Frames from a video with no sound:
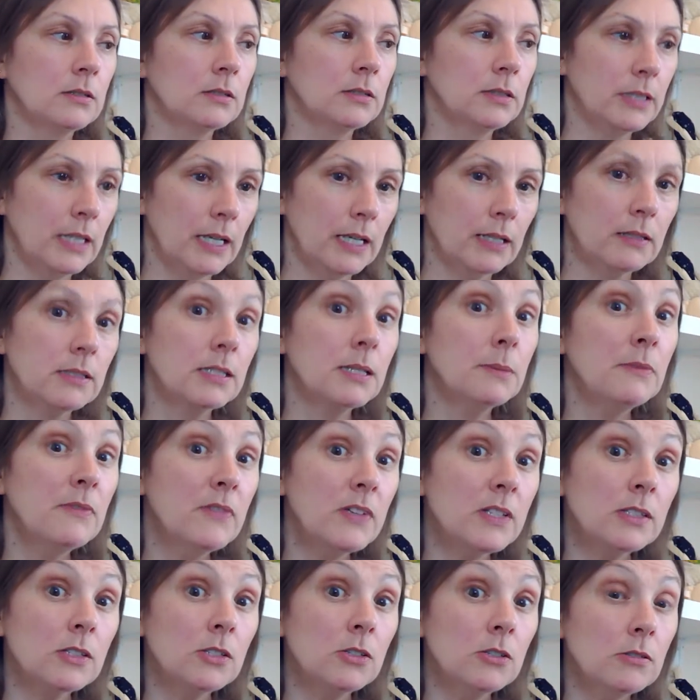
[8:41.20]
yeah, some of
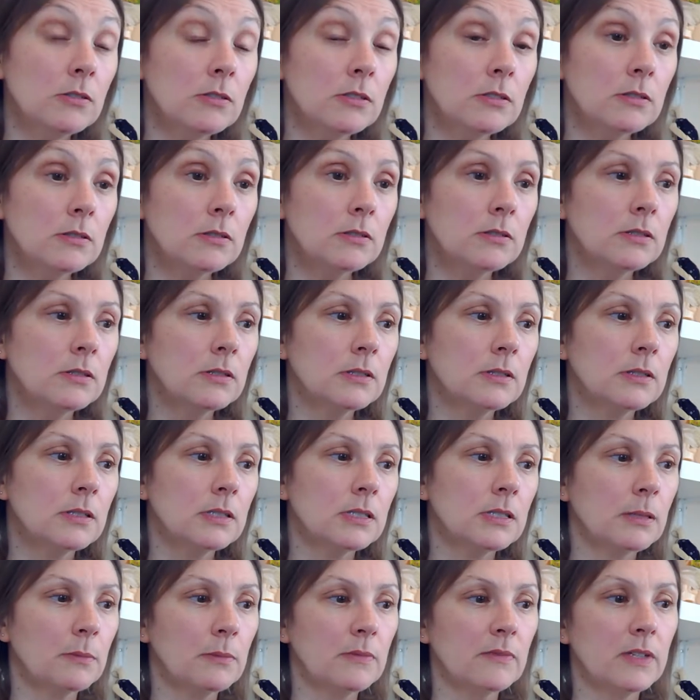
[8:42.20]
it's good,
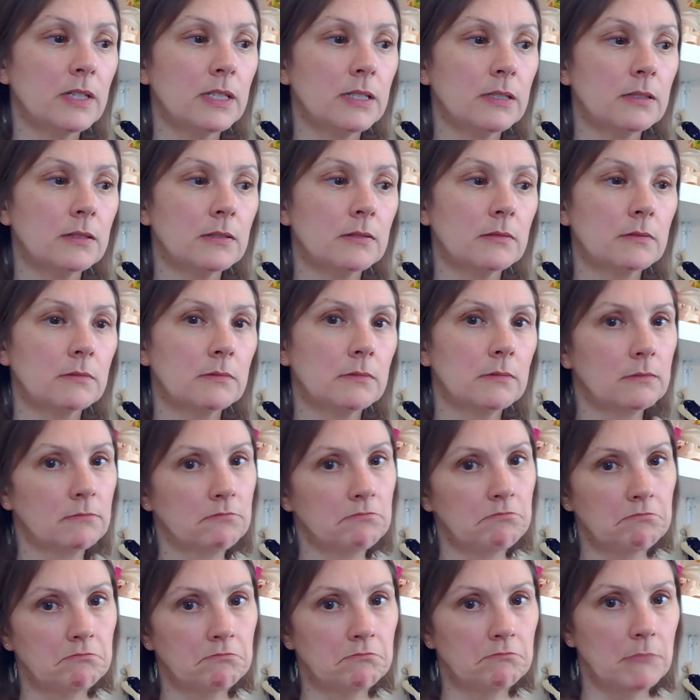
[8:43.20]
some of it's
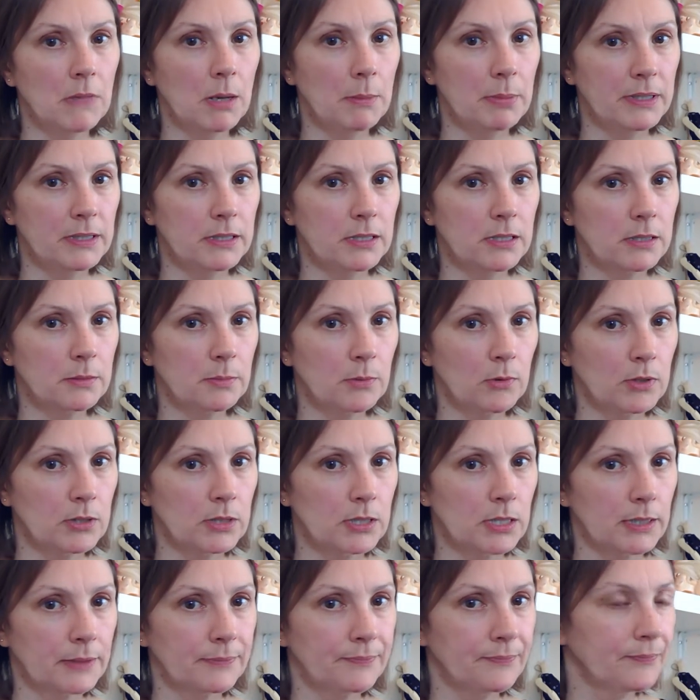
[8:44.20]
a bit
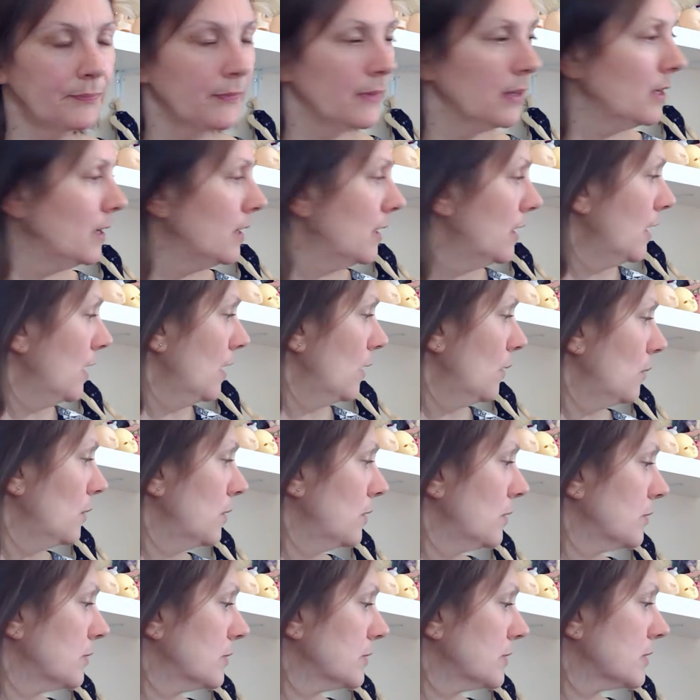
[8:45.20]
disappointing.
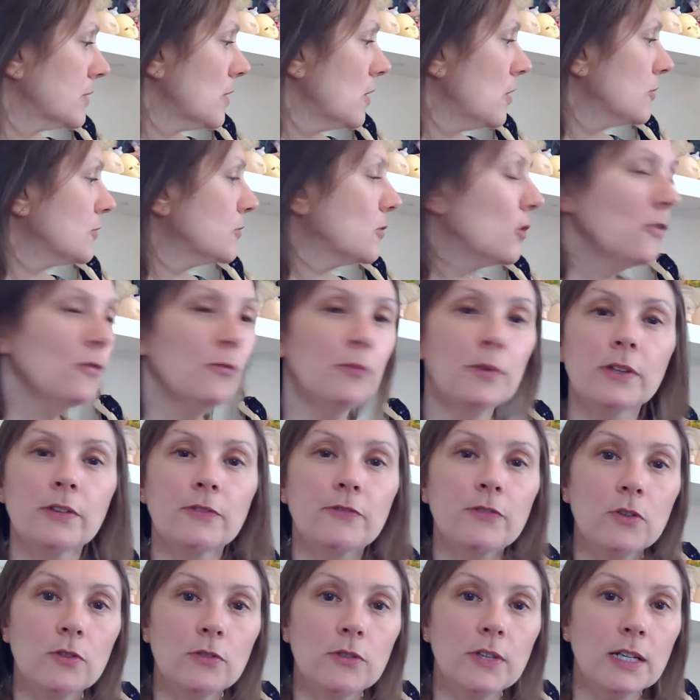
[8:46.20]
We'll start off with a
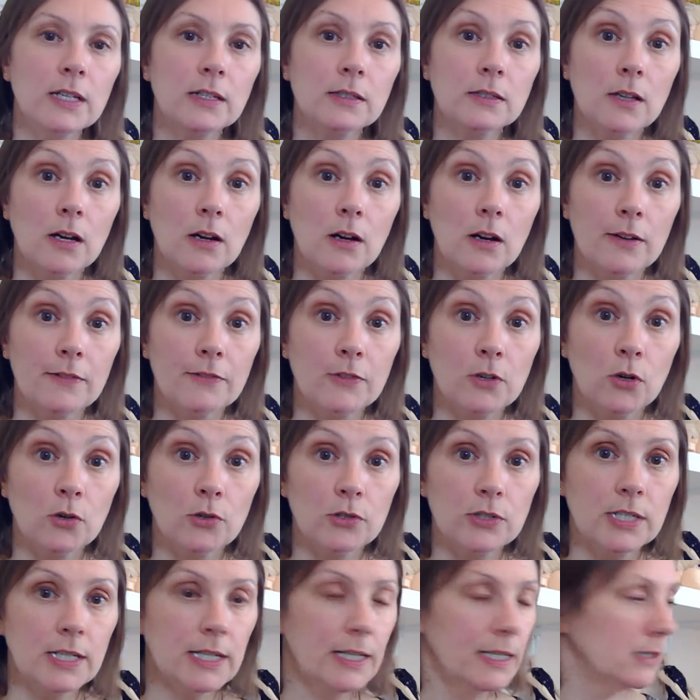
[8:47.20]
few things that I've
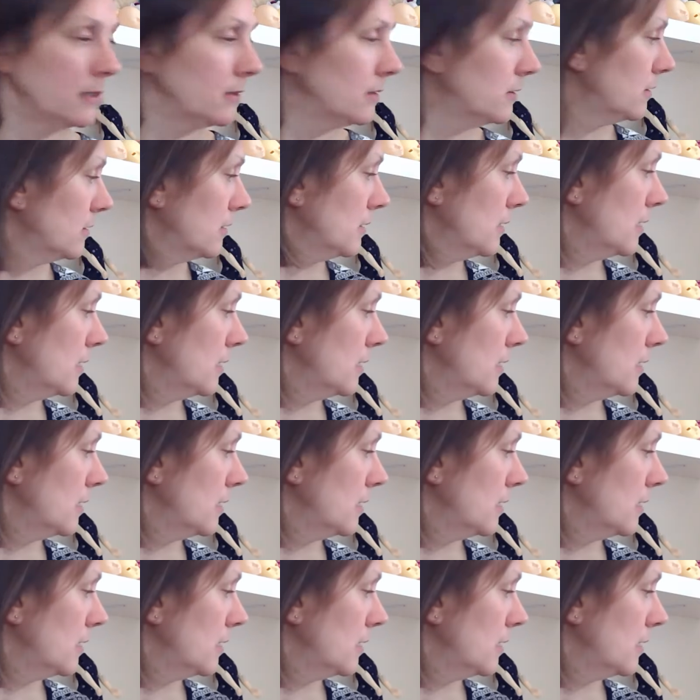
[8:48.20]
got in